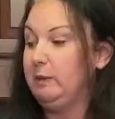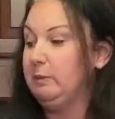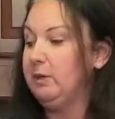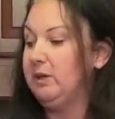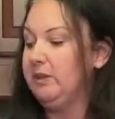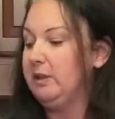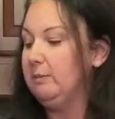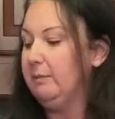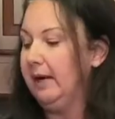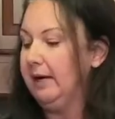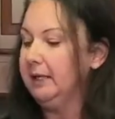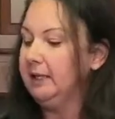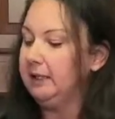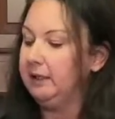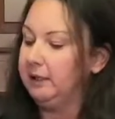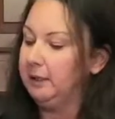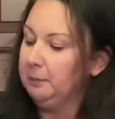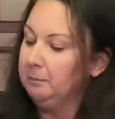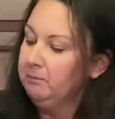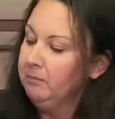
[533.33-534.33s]
put them back in.
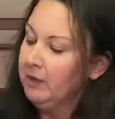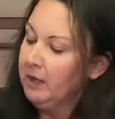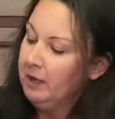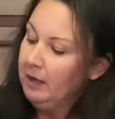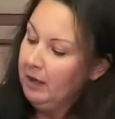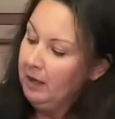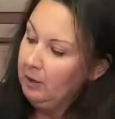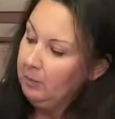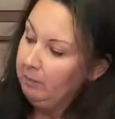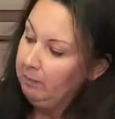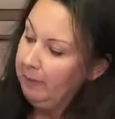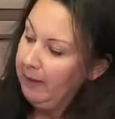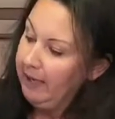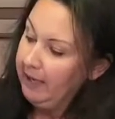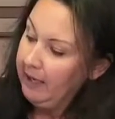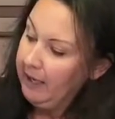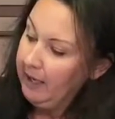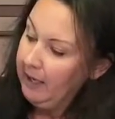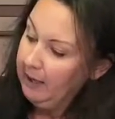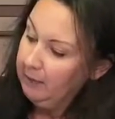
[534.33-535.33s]
But
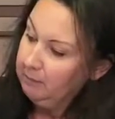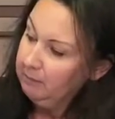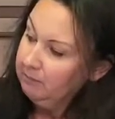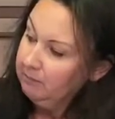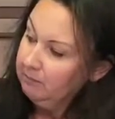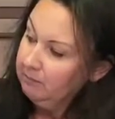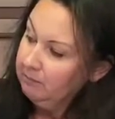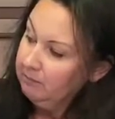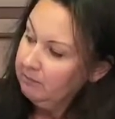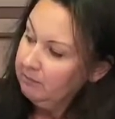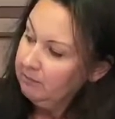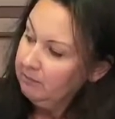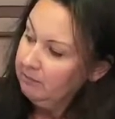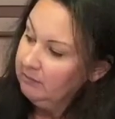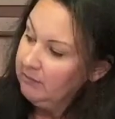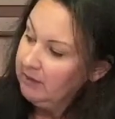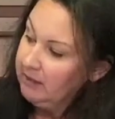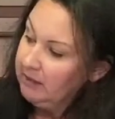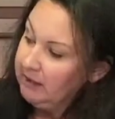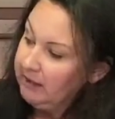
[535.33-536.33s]

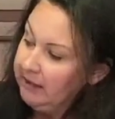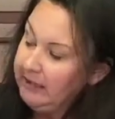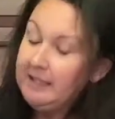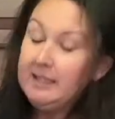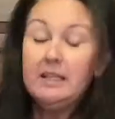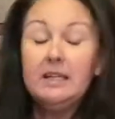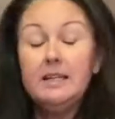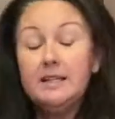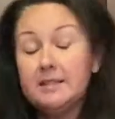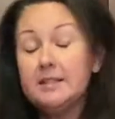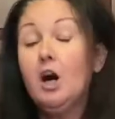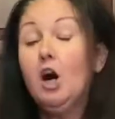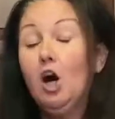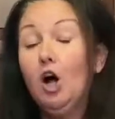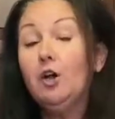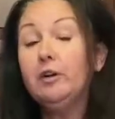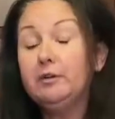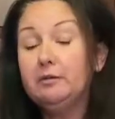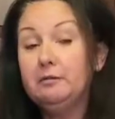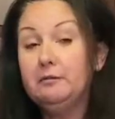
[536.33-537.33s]
it is
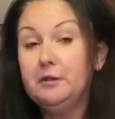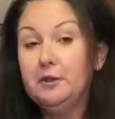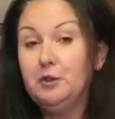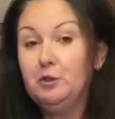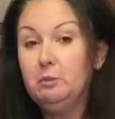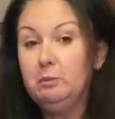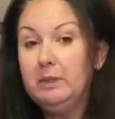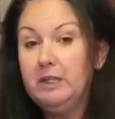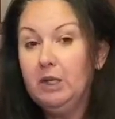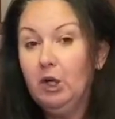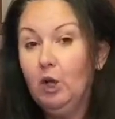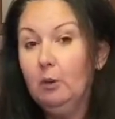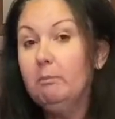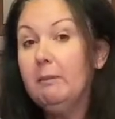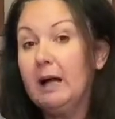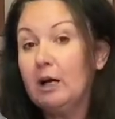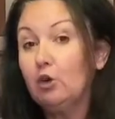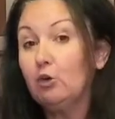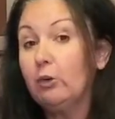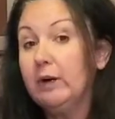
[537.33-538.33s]
called a food meal.
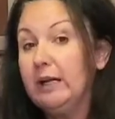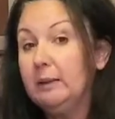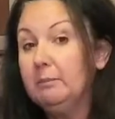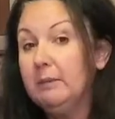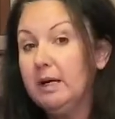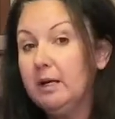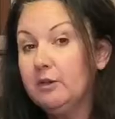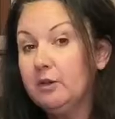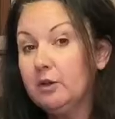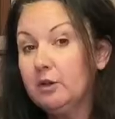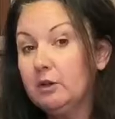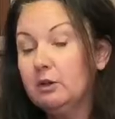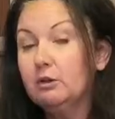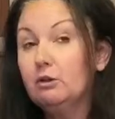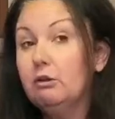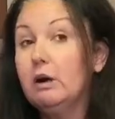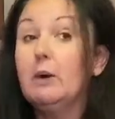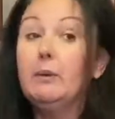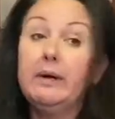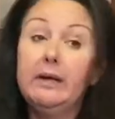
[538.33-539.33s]
My grandmother,
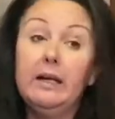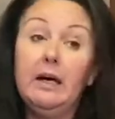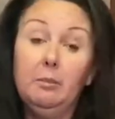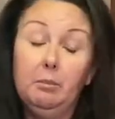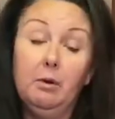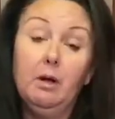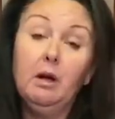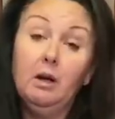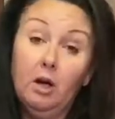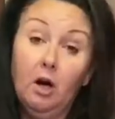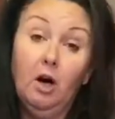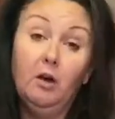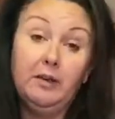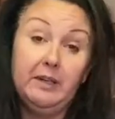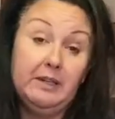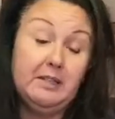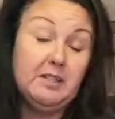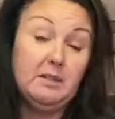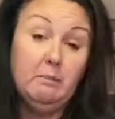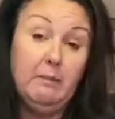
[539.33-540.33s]
growing up, called
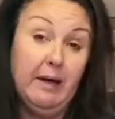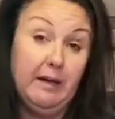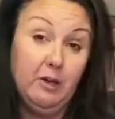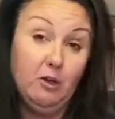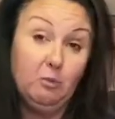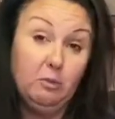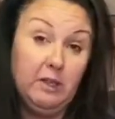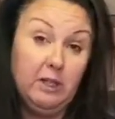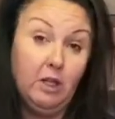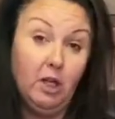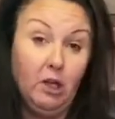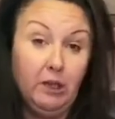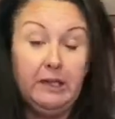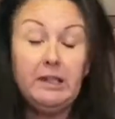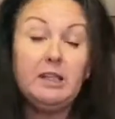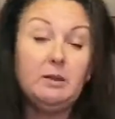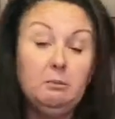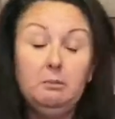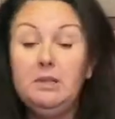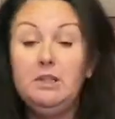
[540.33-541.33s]
it a tomato meal. It
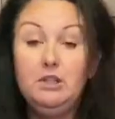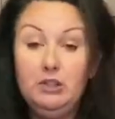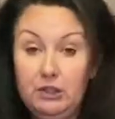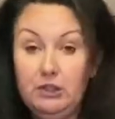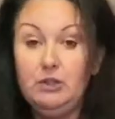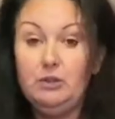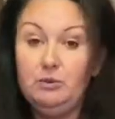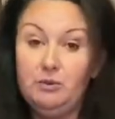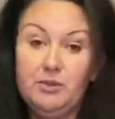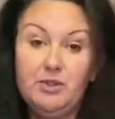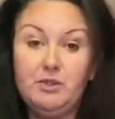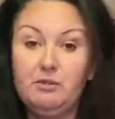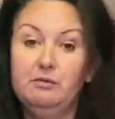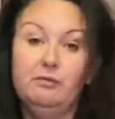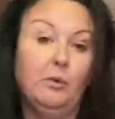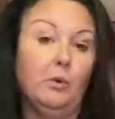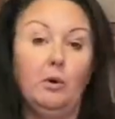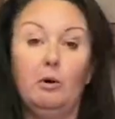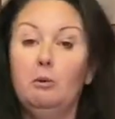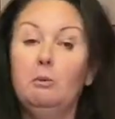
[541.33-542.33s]
can be used
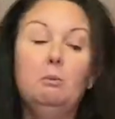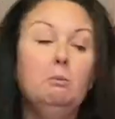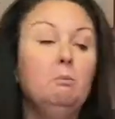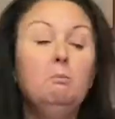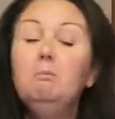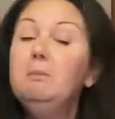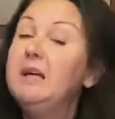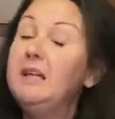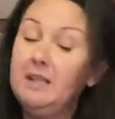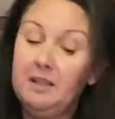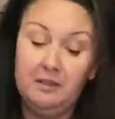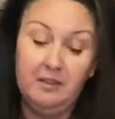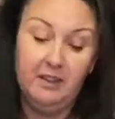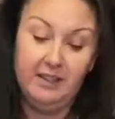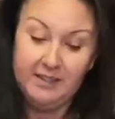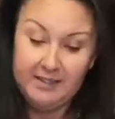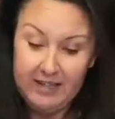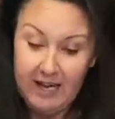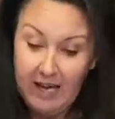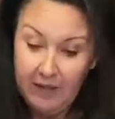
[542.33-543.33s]
for many
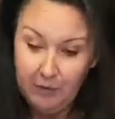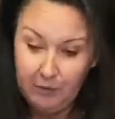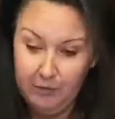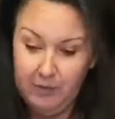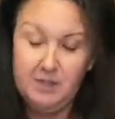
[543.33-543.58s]
things other than